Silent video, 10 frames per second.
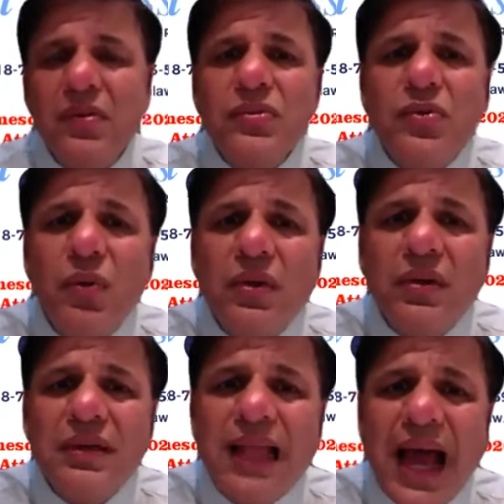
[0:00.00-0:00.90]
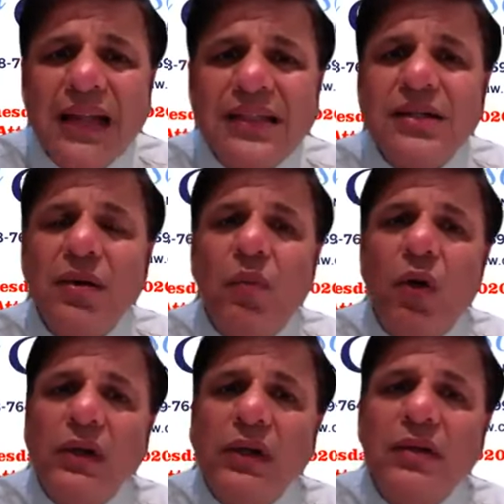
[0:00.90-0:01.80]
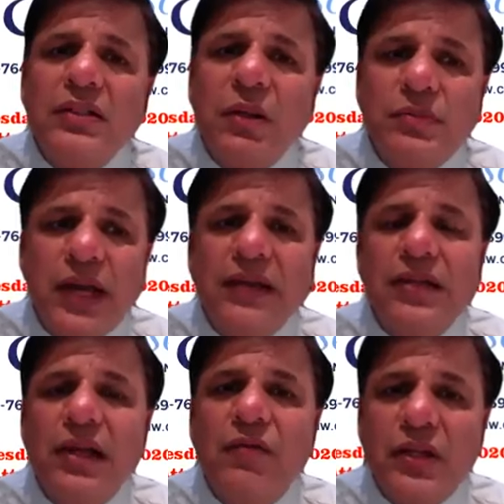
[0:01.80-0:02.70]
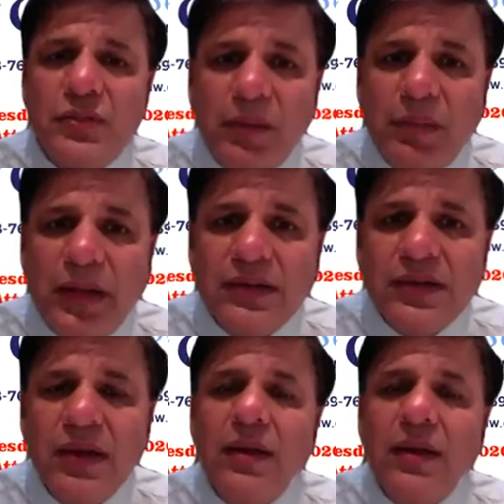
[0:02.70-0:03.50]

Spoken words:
So that's what substantial investment means,